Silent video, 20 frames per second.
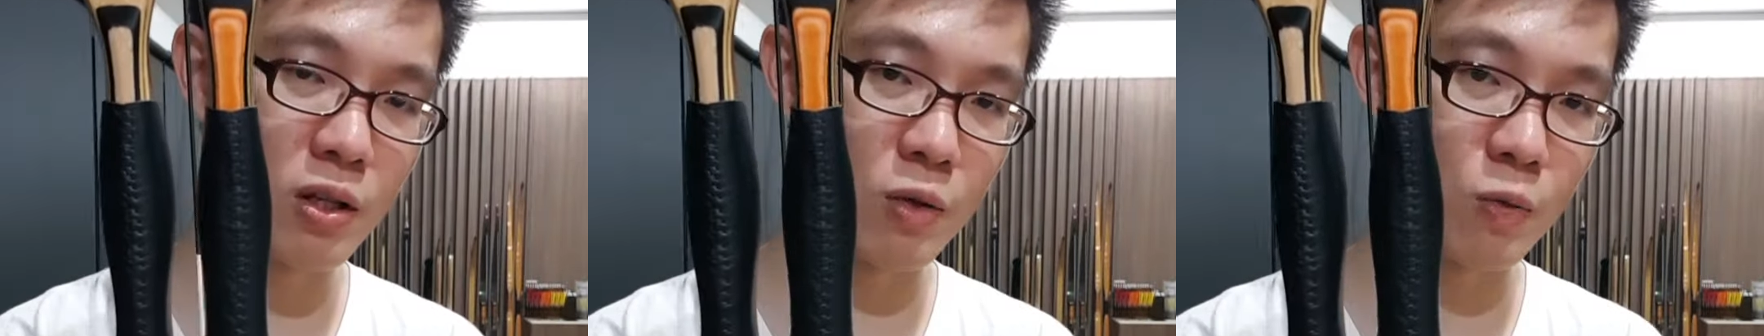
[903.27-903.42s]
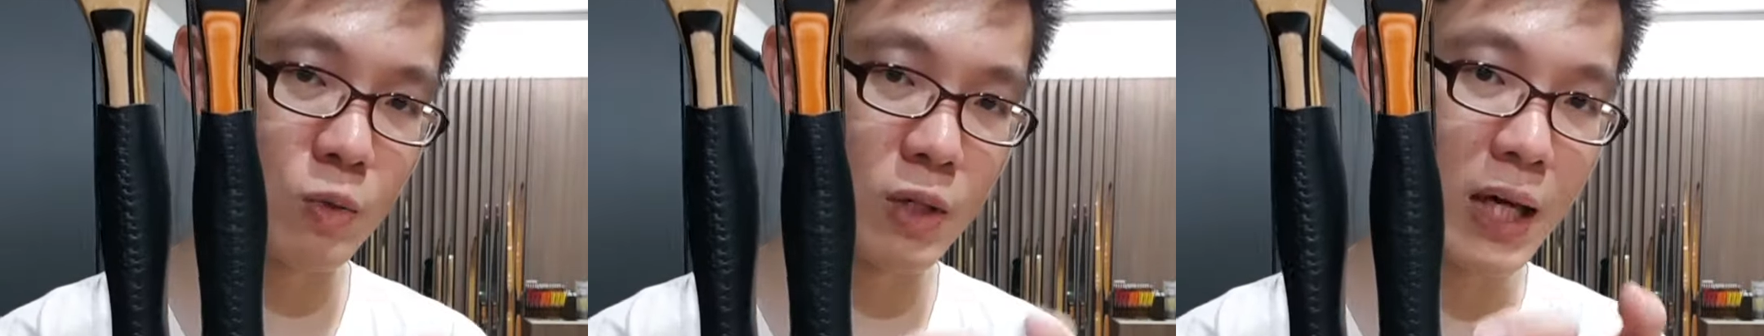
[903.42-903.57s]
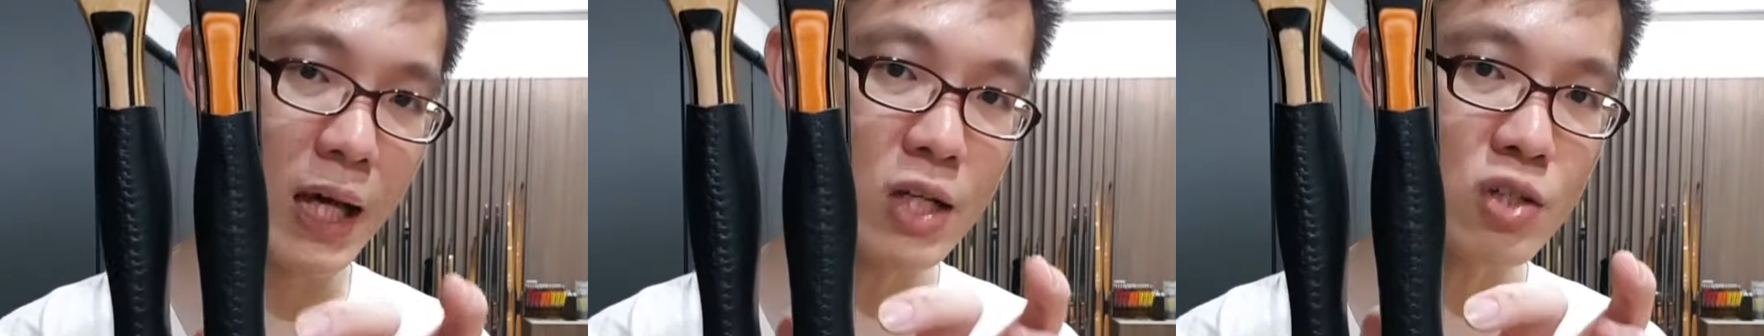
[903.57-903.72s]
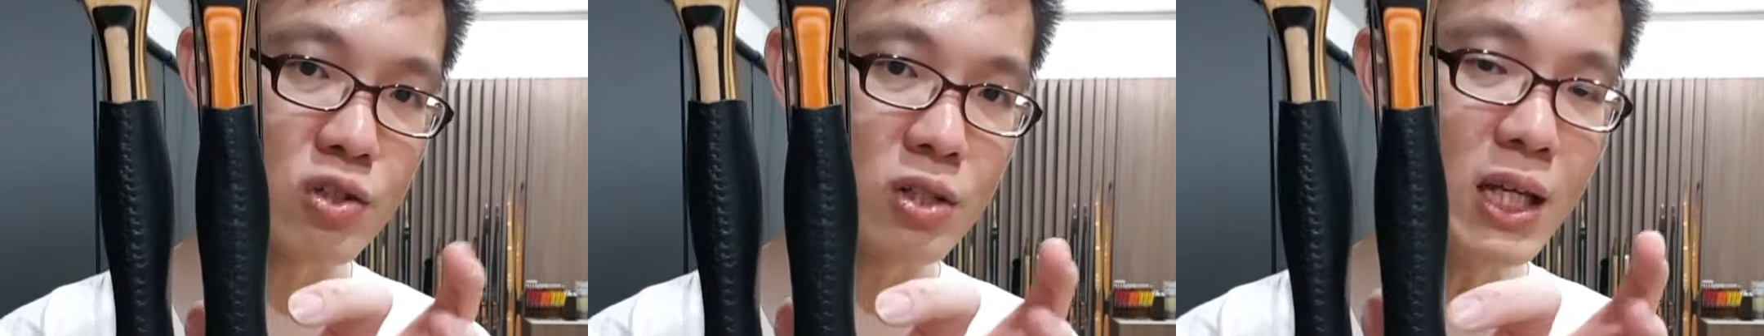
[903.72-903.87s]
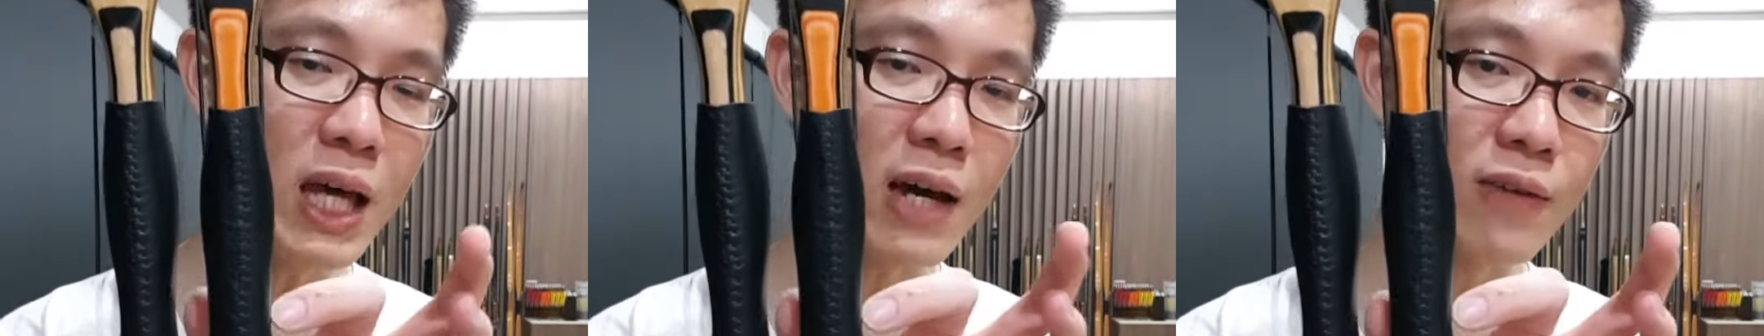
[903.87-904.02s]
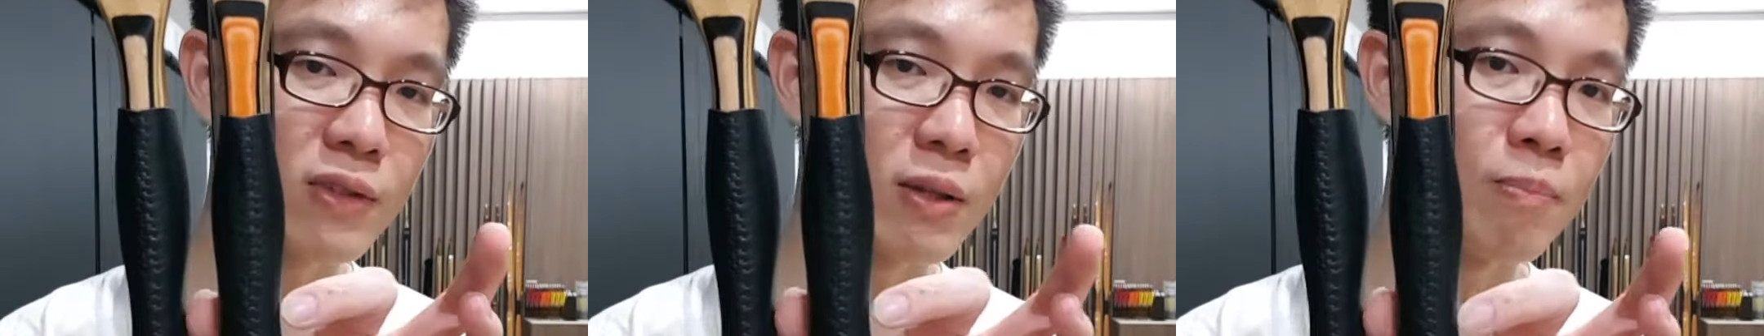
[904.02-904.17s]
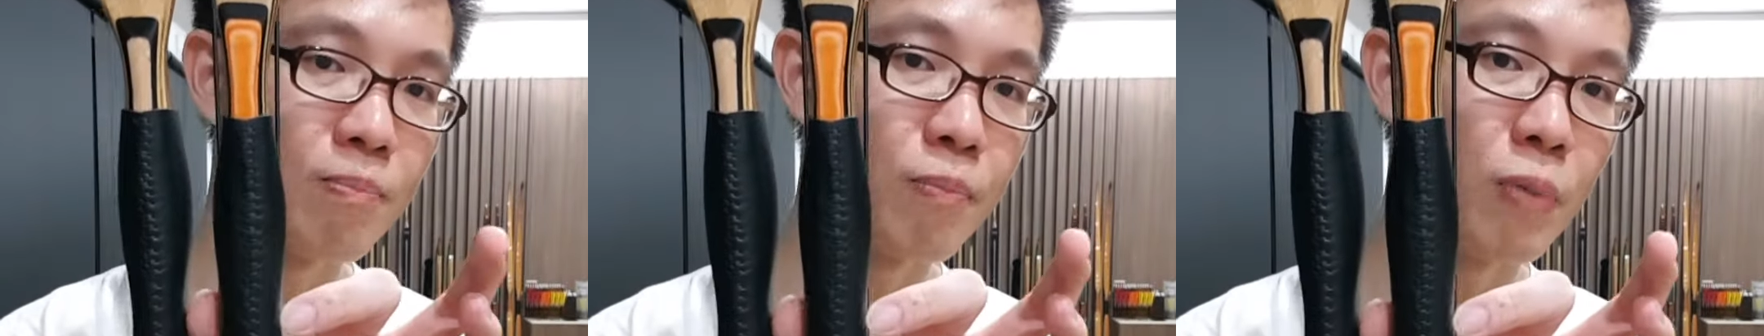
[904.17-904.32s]
we actually have
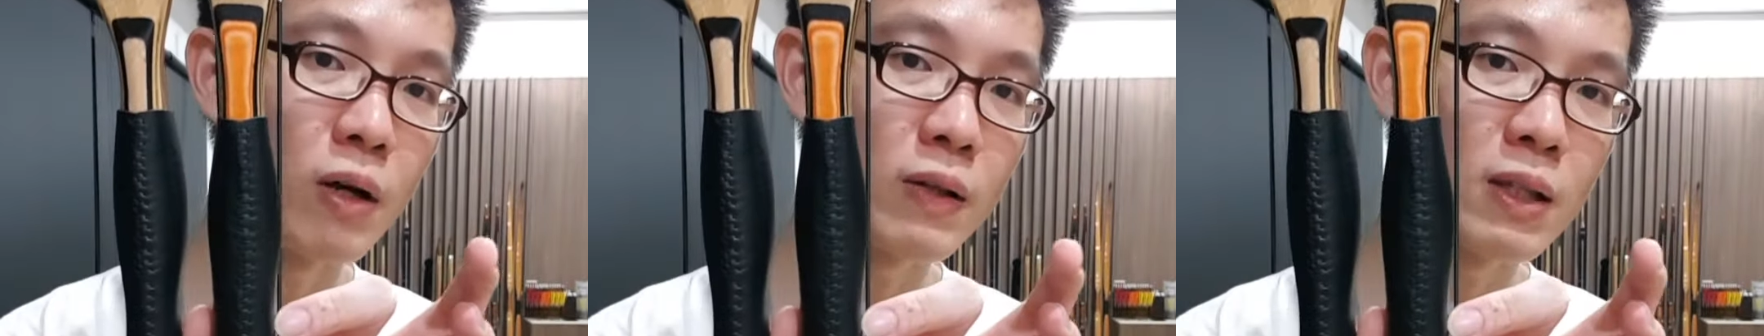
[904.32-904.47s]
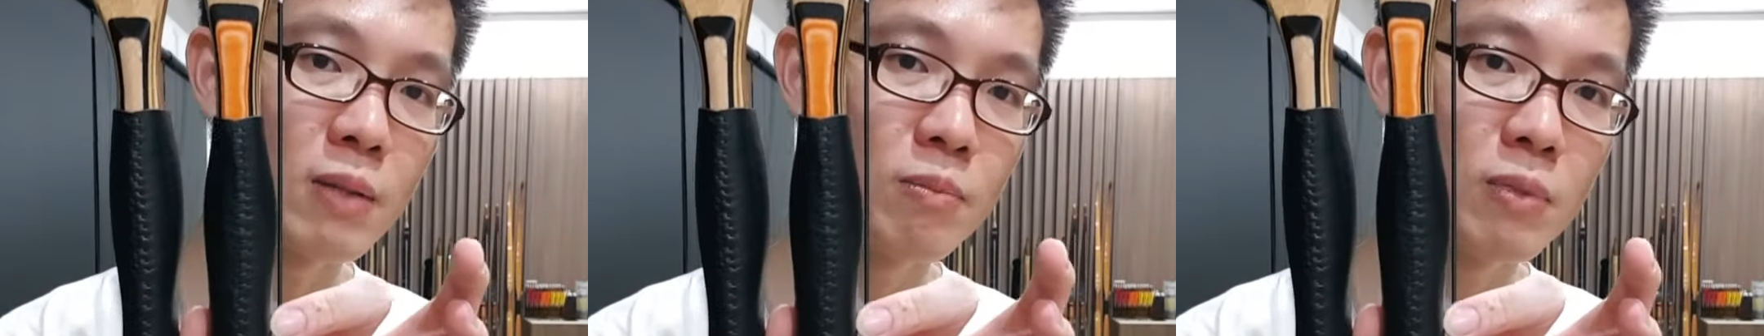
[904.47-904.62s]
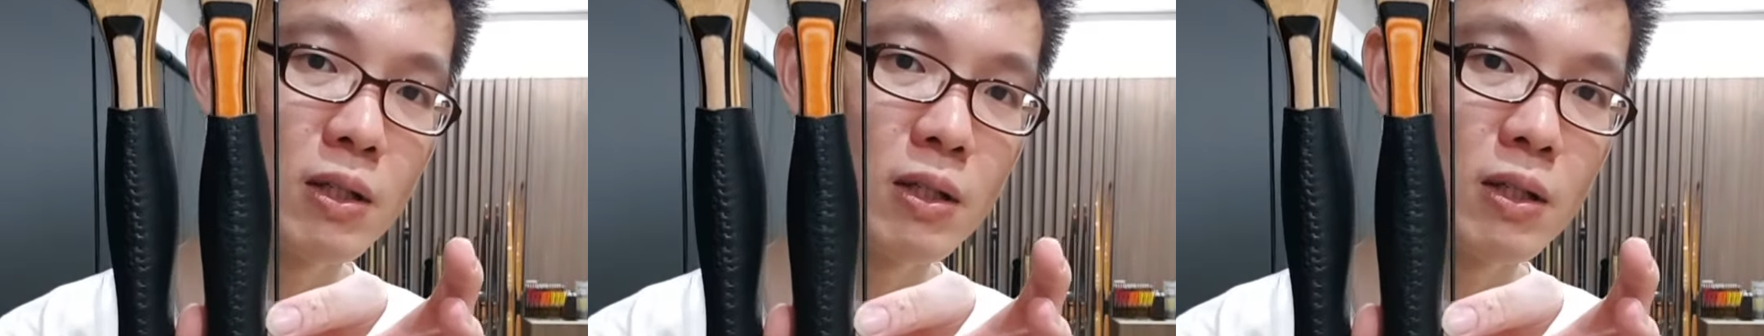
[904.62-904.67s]
the bottom